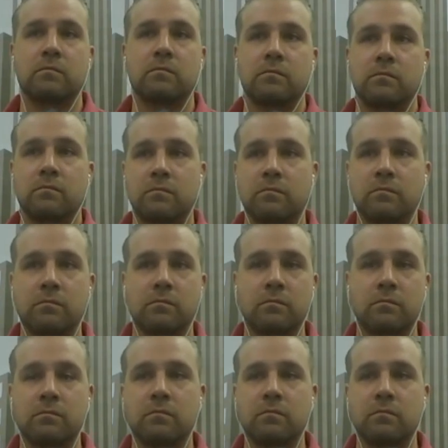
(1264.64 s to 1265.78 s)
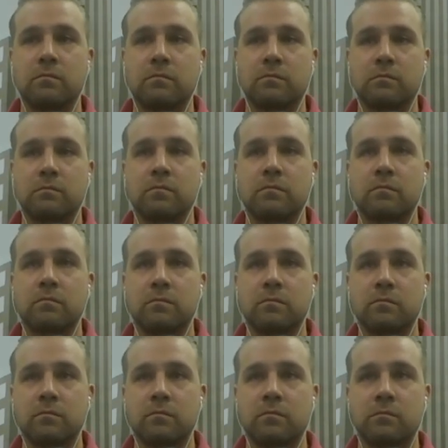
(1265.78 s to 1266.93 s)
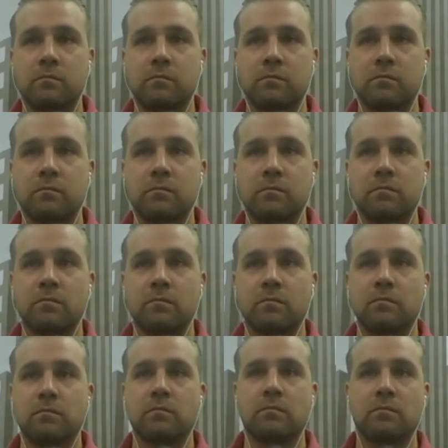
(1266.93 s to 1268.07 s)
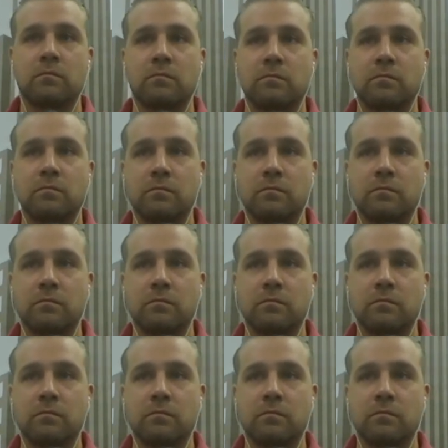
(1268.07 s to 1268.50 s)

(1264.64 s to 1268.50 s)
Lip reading: [no speech]